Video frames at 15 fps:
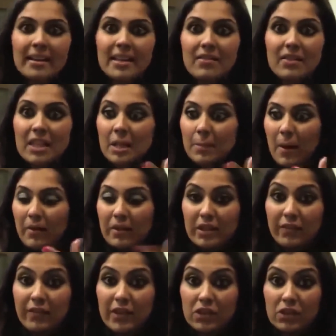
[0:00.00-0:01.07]
I didn't even think about the
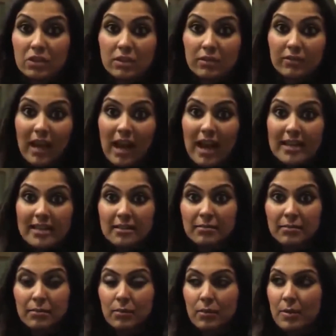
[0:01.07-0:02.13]
division of guys
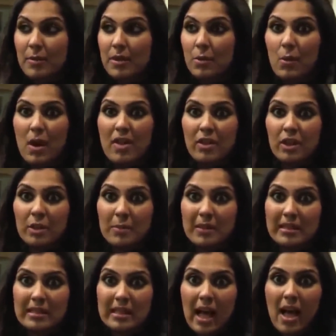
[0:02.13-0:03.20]
and women and where they're going
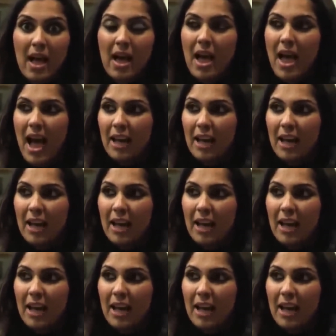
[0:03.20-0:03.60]
to be sat.